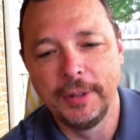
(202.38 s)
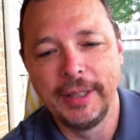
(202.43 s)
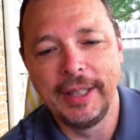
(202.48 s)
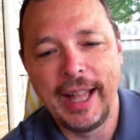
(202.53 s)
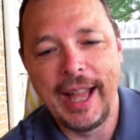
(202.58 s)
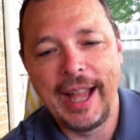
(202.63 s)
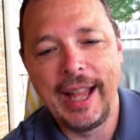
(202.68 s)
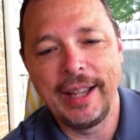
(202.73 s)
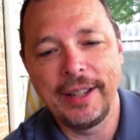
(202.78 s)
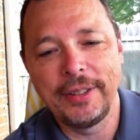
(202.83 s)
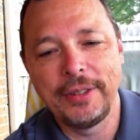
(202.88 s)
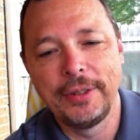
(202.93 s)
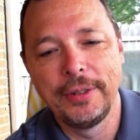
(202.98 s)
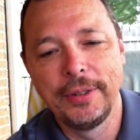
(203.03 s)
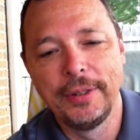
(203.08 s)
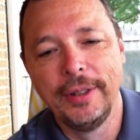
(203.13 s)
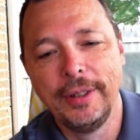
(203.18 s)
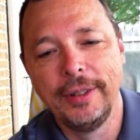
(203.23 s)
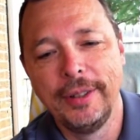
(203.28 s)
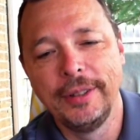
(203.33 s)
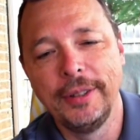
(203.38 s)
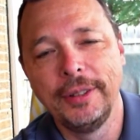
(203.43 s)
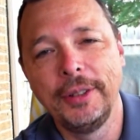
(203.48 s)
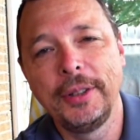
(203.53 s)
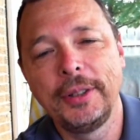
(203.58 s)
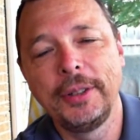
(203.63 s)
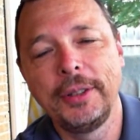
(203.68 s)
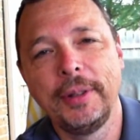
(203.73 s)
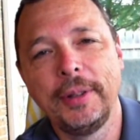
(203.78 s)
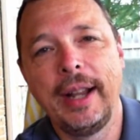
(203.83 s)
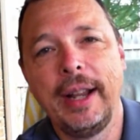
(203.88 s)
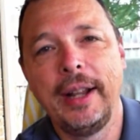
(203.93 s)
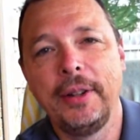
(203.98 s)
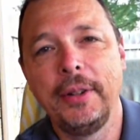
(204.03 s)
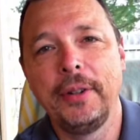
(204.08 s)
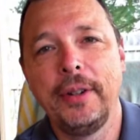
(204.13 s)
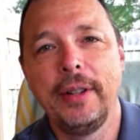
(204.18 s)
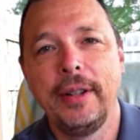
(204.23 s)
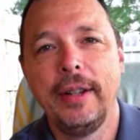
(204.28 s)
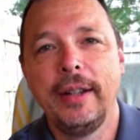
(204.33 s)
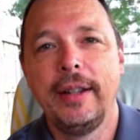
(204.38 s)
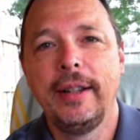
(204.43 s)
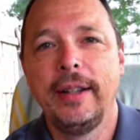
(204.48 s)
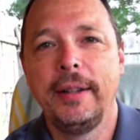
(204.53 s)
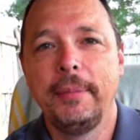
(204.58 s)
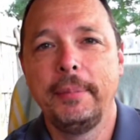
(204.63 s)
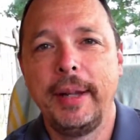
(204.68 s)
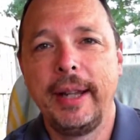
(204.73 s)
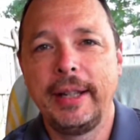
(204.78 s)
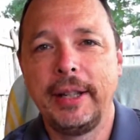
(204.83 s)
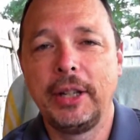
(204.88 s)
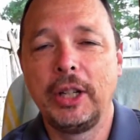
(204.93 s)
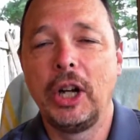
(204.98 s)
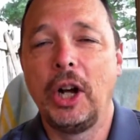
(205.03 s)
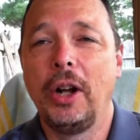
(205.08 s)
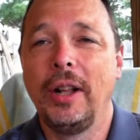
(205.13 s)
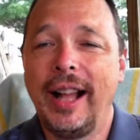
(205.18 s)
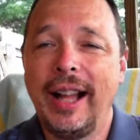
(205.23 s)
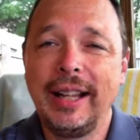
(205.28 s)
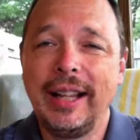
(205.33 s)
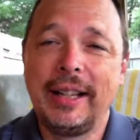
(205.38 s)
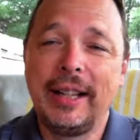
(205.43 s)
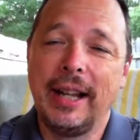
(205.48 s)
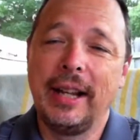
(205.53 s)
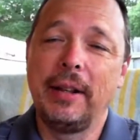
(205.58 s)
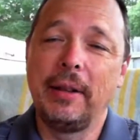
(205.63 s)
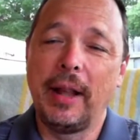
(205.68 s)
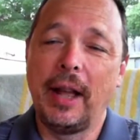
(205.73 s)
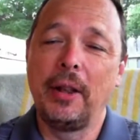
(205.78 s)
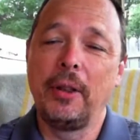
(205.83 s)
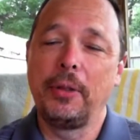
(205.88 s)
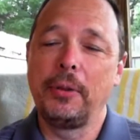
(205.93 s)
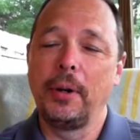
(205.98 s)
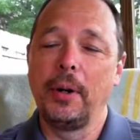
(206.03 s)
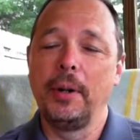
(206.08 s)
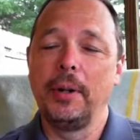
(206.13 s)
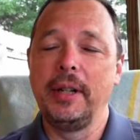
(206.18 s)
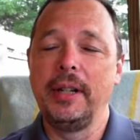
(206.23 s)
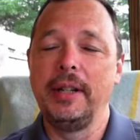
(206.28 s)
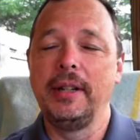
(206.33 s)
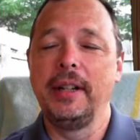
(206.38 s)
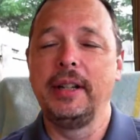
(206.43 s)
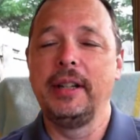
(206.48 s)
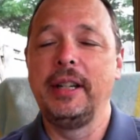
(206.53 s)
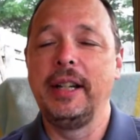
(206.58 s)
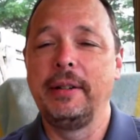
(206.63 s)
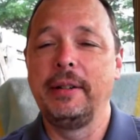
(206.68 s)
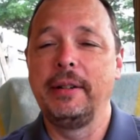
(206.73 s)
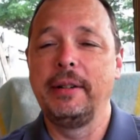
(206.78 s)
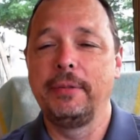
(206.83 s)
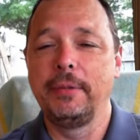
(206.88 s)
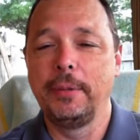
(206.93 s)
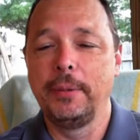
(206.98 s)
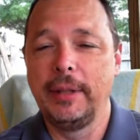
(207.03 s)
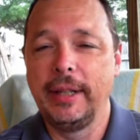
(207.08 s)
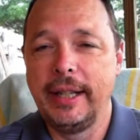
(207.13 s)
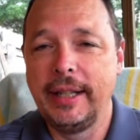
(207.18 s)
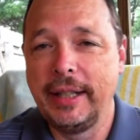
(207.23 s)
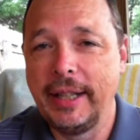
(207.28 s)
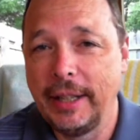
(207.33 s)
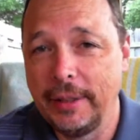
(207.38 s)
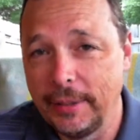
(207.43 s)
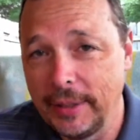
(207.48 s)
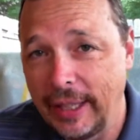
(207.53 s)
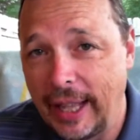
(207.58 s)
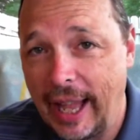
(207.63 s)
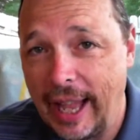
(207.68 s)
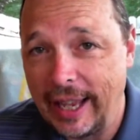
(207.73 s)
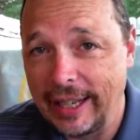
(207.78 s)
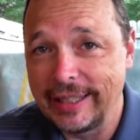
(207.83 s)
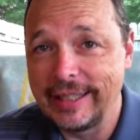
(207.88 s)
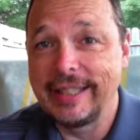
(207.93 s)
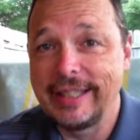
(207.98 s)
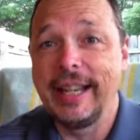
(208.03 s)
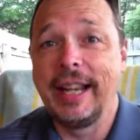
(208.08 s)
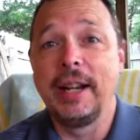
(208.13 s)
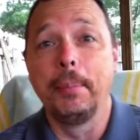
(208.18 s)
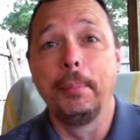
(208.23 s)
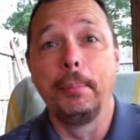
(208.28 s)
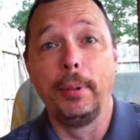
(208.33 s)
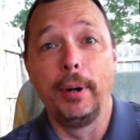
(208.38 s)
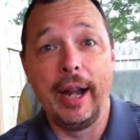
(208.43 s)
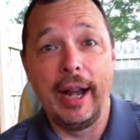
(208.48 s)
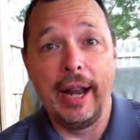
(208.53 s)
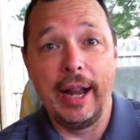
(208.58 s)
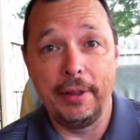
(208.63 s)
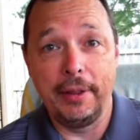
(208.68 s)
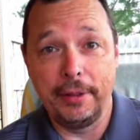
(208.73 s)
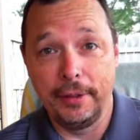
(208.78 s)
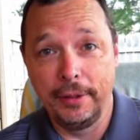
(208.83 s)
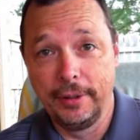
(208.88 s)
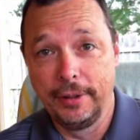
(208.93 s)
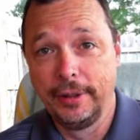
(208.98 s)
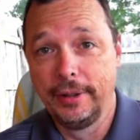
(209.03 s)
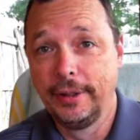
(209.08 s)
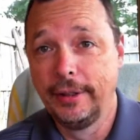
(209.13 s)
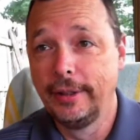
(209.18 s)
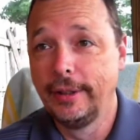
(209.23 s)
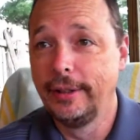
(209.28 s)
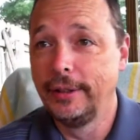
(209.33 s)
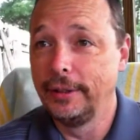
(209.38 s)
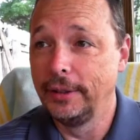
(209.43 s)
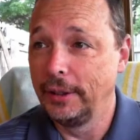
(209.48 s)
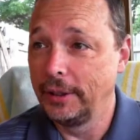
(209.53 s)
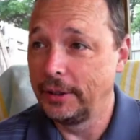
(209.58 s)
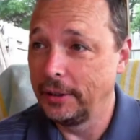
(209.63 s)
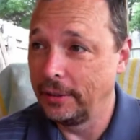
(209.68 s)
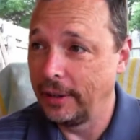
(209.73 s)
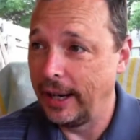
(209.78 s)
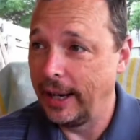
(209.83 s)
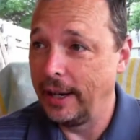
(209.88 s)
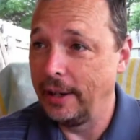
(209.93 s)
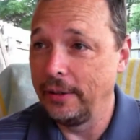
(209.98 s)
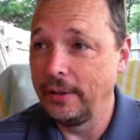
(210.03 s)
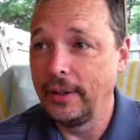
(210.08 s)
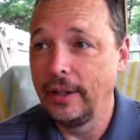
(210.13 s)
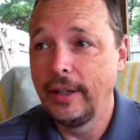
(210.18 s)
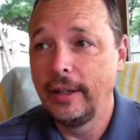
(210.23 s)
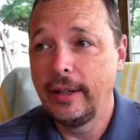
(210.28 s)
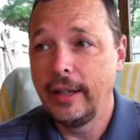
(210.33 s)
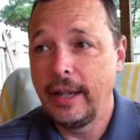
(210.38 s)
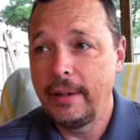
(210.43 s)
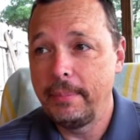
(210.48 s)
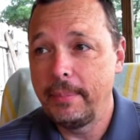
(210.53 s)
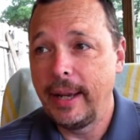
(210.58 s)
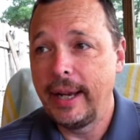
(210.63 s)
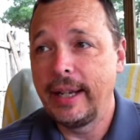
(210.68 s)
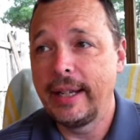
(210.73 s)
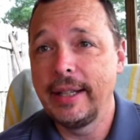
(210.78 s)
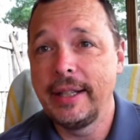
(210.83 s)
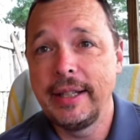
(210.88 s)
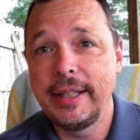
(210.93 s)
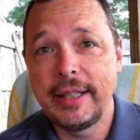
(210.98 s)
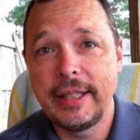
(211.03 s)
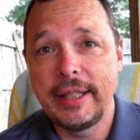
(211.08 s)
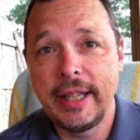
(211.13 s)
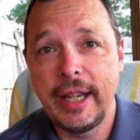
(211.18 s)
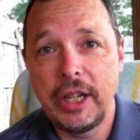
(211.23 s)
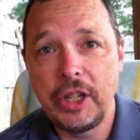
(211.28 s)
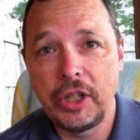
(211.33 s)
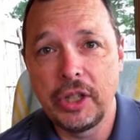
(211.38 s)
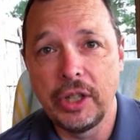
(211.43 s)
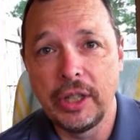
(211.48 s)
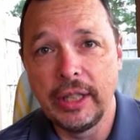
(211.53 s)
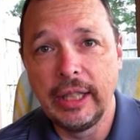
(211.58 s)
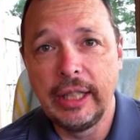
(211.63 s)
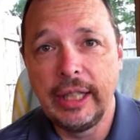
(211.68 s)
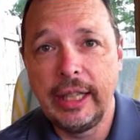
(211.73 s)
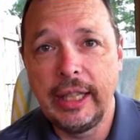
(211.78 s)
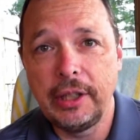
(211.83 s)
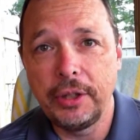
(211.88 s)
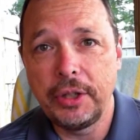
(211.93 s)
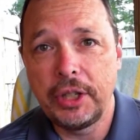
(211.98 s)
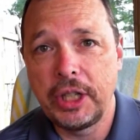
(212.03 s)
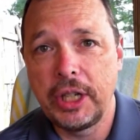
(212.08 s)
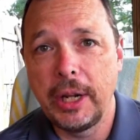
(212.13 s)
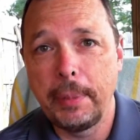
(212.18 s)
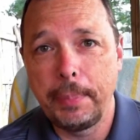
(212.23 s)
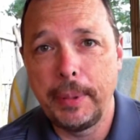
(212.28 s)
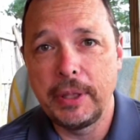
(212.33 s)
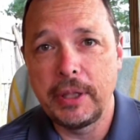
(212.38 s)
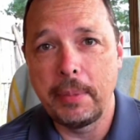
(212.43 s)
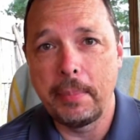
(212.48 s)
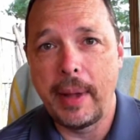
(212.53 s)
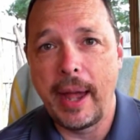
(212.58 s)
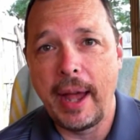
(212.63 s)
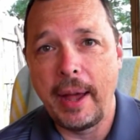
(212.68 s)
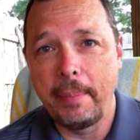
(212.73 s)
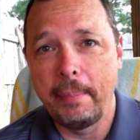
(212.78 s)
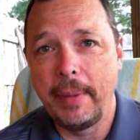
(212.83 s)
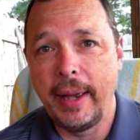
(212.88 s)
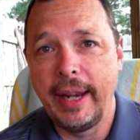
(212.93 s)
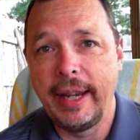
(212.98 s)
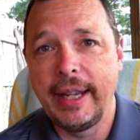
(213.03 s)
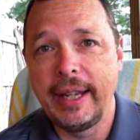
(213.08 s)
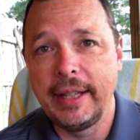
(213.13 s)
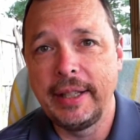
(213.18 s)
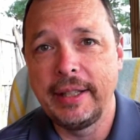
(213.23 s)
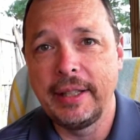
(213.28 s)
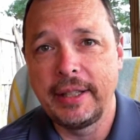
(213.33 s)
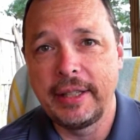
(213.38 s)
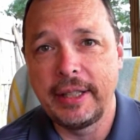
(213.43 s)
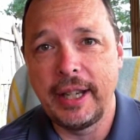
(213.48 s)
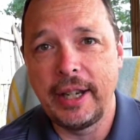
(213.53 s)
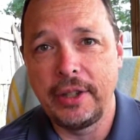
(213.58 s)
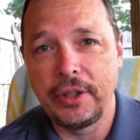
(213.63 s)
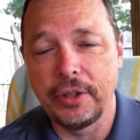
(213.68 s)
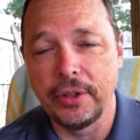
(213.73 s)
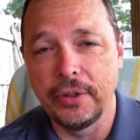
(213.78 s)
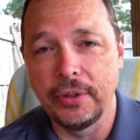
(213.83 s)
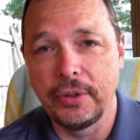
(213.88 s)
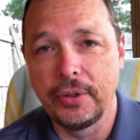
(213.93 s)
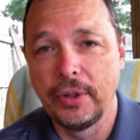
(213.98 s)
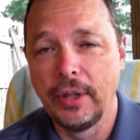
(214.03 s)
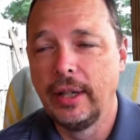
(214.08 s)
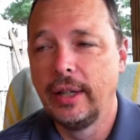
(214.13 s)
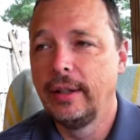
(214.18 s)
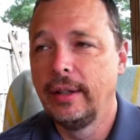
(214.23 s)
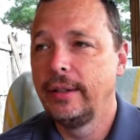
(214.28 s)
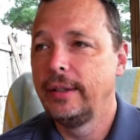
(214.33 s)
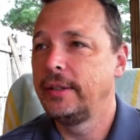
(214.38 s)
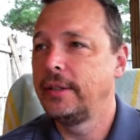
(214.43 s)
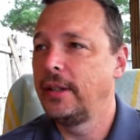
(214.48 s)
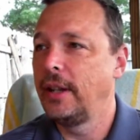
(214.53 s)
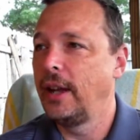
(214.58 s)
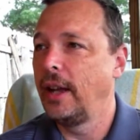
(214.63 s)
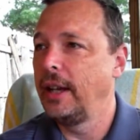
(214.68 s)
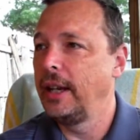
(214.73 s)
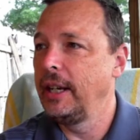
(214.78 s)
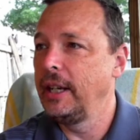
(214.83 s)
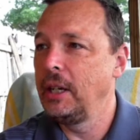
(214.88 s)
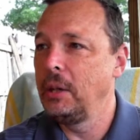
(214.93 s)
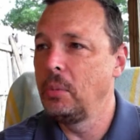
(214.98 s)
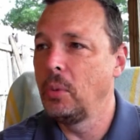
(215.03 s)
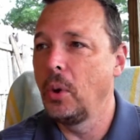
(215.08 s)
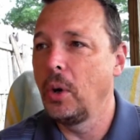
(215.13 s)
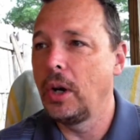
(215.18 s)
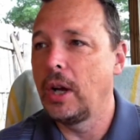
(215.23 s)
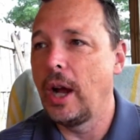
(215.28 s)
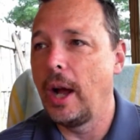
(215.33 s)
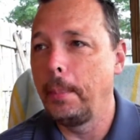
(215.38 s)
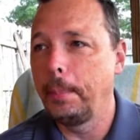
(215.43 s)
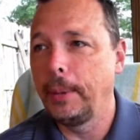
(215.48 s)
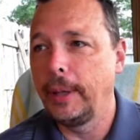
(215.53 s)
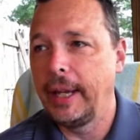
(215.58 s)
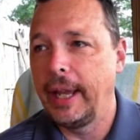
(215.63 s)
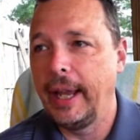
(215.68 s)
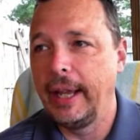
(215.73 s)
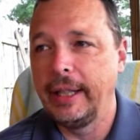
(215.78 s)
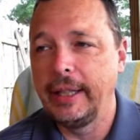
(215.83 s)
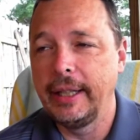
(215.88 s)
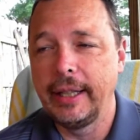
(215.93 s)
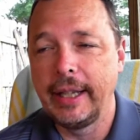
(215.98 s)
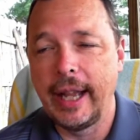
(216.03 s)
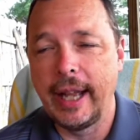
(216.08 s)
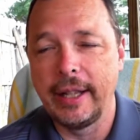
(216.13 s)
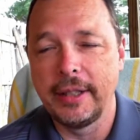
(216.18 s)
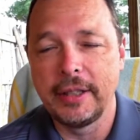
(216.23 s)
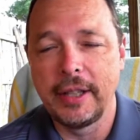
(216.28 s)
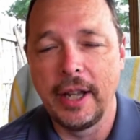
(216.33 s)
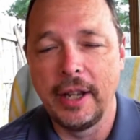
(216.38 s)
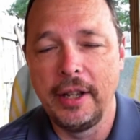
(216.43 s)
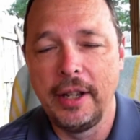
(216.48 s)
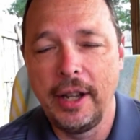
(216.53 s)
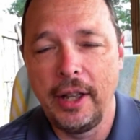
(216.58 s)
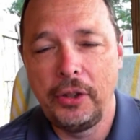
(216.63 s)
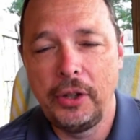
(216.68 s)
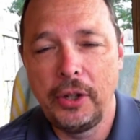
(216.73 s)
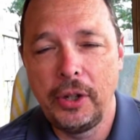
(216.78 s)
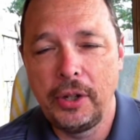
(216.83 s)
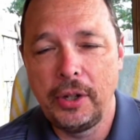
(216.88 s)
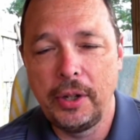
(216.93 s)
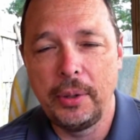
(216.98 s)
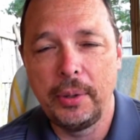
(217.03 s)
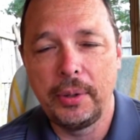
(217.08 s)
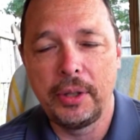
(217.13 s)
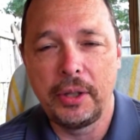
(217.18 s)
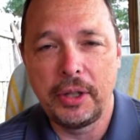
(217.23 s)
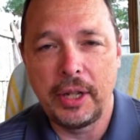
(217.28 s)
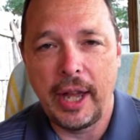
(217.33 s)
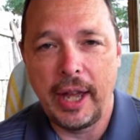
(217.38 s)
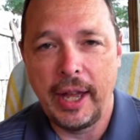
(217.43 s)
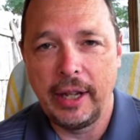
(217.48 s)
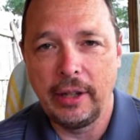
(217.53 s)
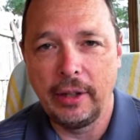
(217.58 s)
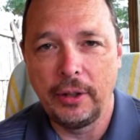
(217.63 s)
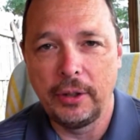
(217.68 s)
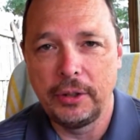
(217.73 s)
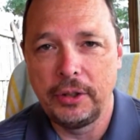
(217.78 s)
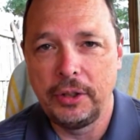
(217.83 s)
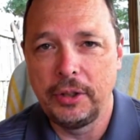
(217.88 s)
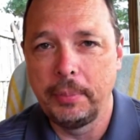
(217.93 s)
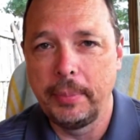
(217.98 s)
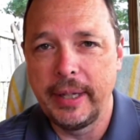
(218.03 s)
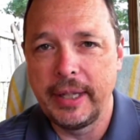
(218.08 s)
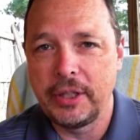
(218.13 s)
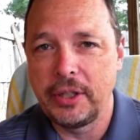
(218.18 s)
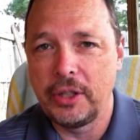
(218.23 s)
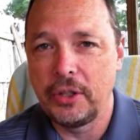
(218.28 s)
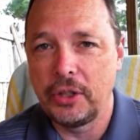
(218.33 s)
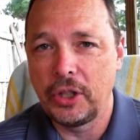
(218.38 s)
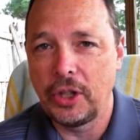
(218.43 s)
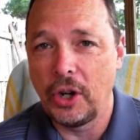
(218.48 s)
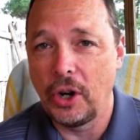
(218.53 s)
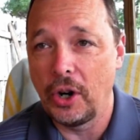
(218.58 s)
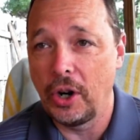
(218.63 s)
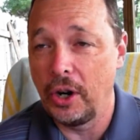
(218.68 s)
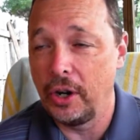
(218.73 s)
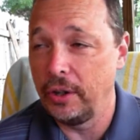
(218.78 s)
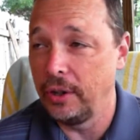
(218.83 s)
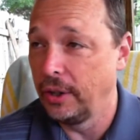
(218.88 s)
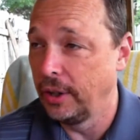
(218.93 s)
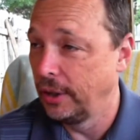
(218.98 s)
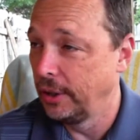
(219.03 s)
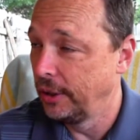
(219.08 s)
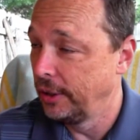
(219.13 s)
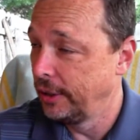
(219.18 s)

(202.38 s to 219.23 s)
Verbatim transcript: Relax, look around, make a call. I'll throw a different one in there. Relax, take a breath, look around, and make a decision. Leadership is about making decisions. It's not any more complicated than that. It's got nothing to do with the title on your business card,